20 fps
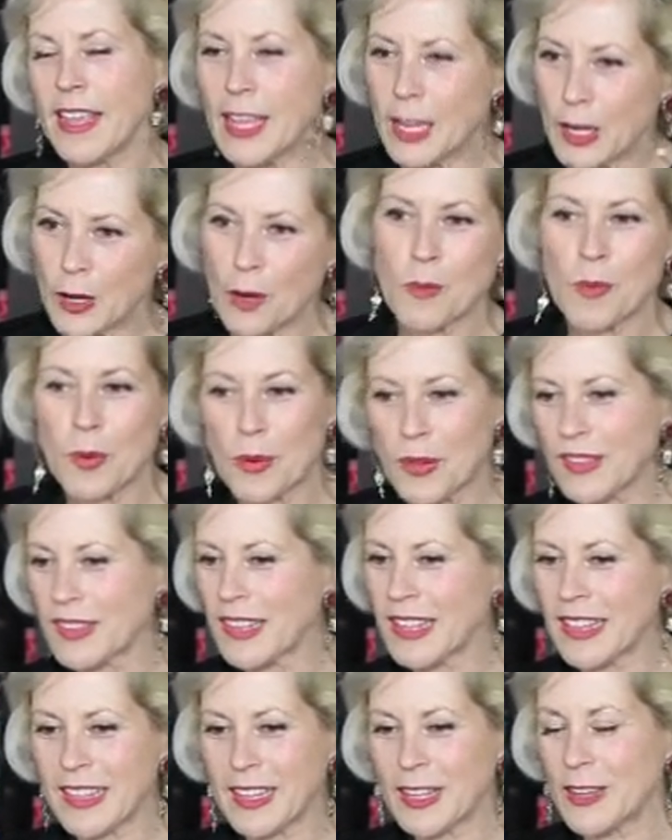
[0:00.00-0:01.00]
I'm always
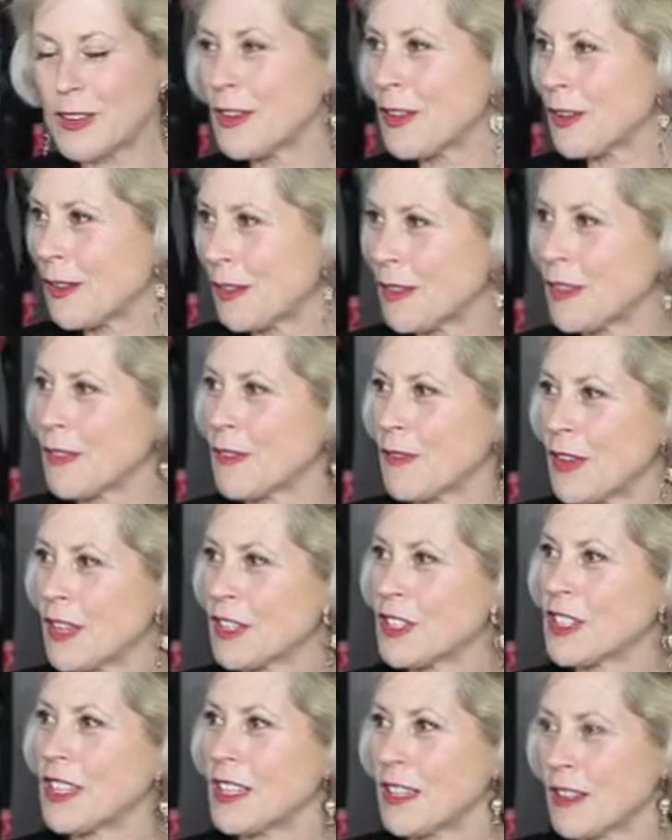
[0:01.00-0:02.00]
saying that that the
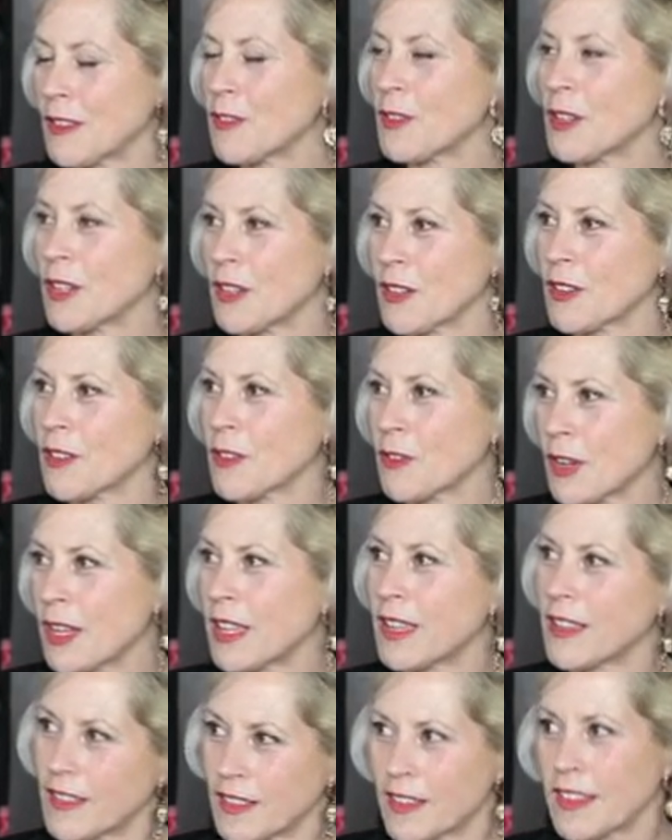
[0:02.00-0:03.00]
fashion industry in
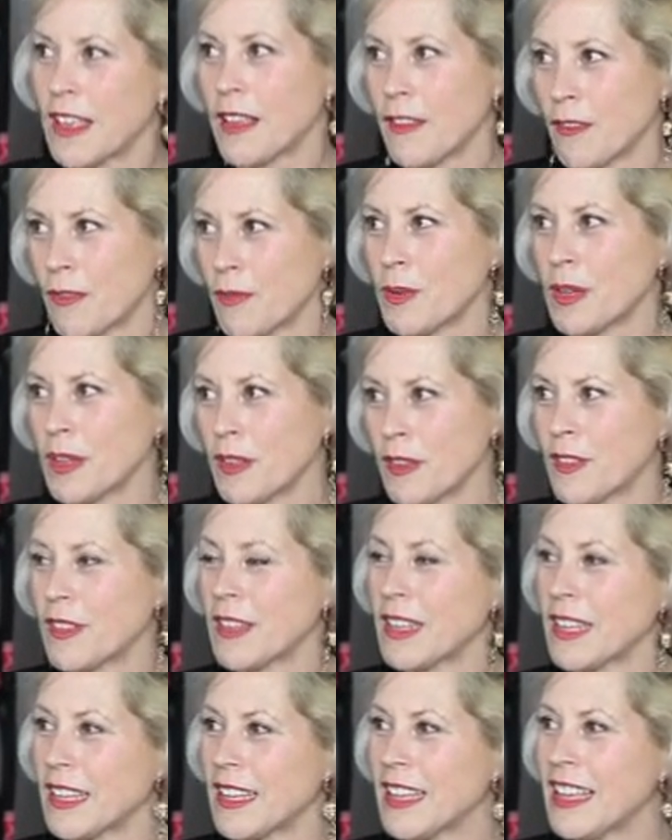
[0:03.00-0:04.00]
Australia is safe when you
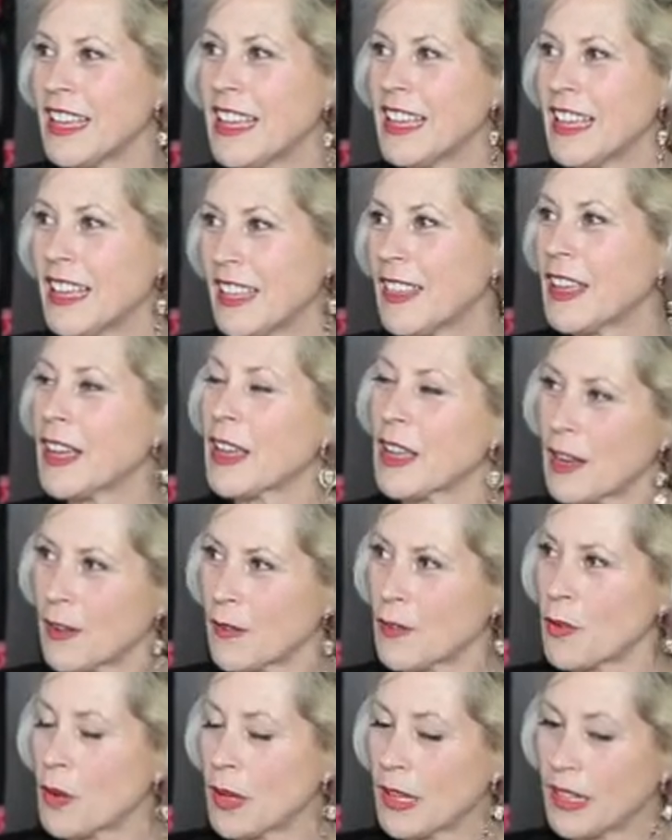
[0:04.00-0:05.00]
see that kind
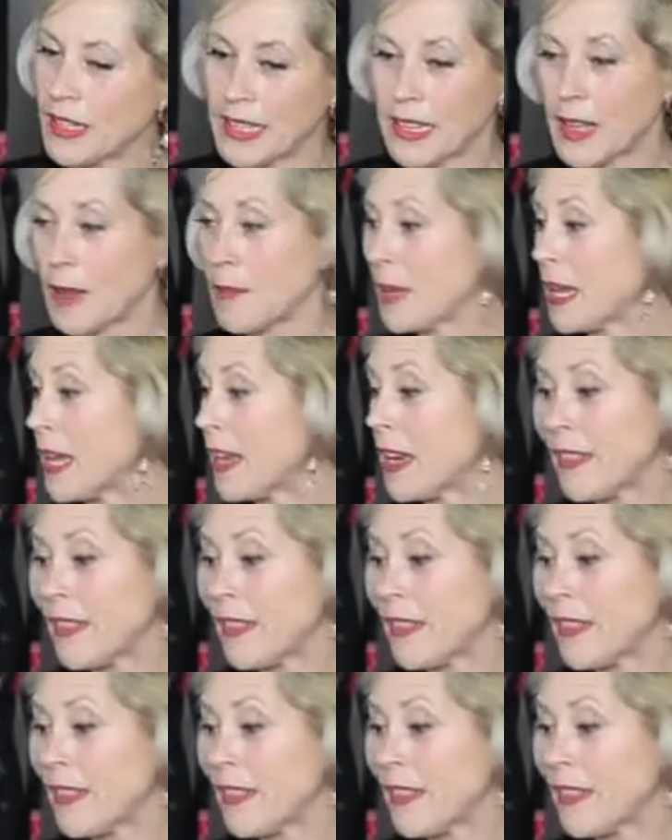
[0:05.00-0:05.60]
of quality coming out.